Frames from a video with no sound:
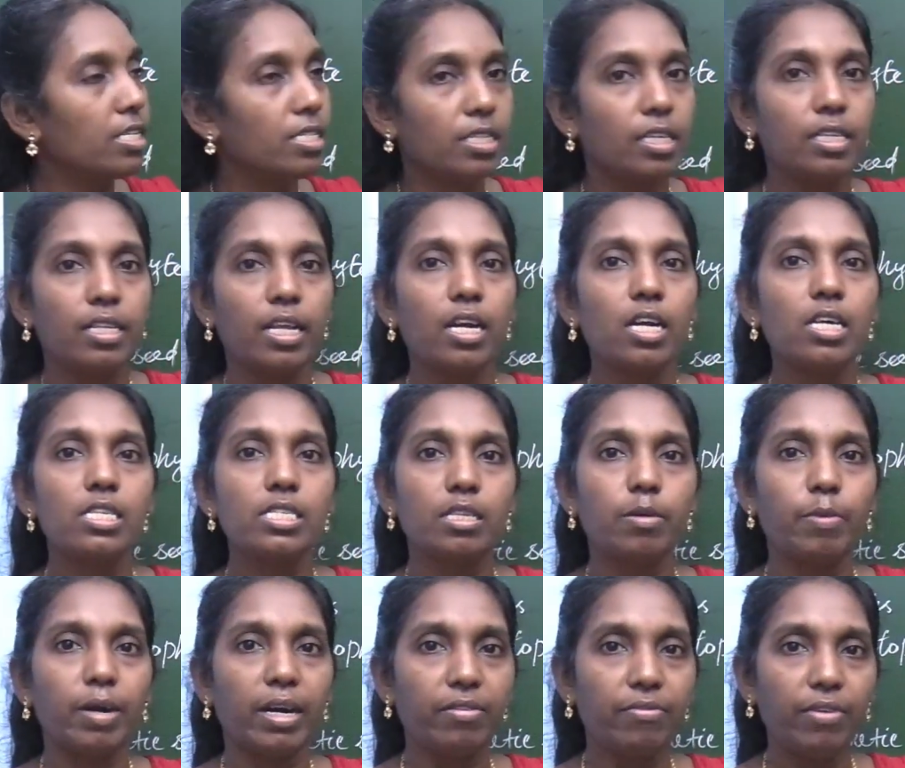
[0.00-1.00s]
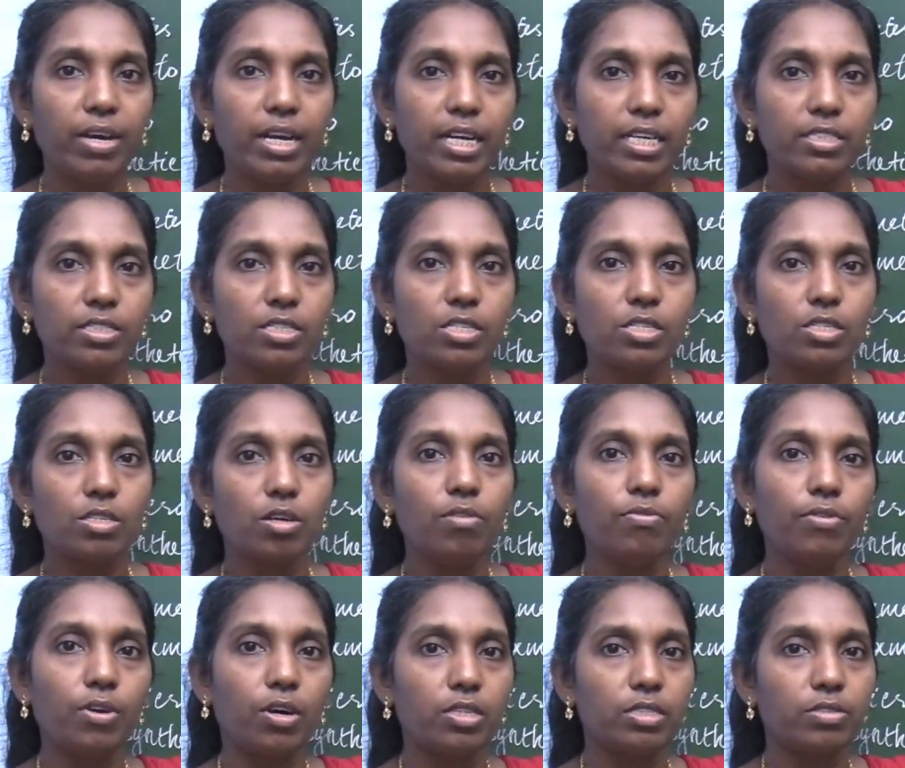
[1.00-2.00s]
there are some advantages of
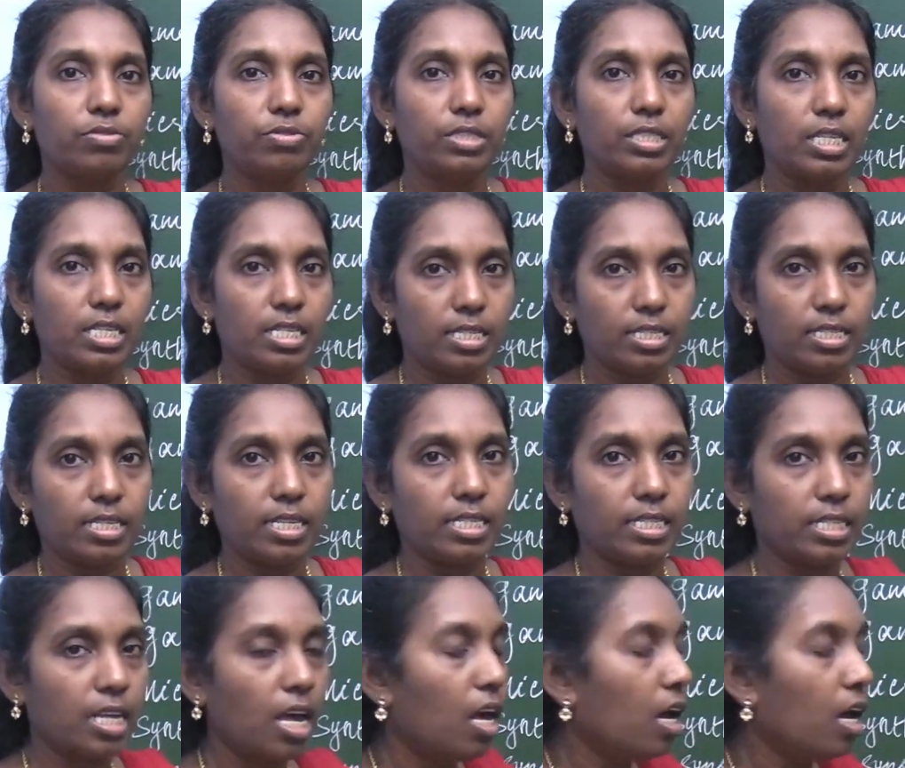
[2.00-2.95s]
artificial seeds,